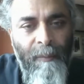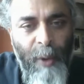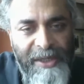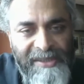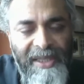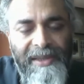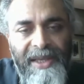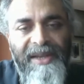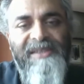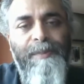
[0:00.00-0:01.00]
what is the
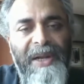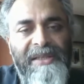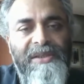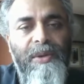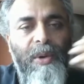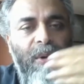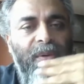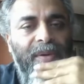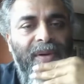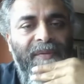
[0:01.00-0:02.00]
nearest place to
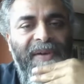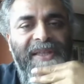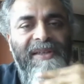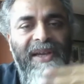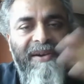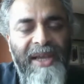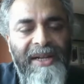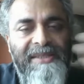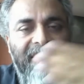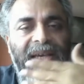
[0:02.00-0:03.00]
go, whether they're
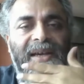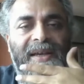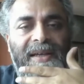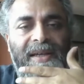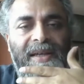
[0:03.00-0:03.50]
really sick.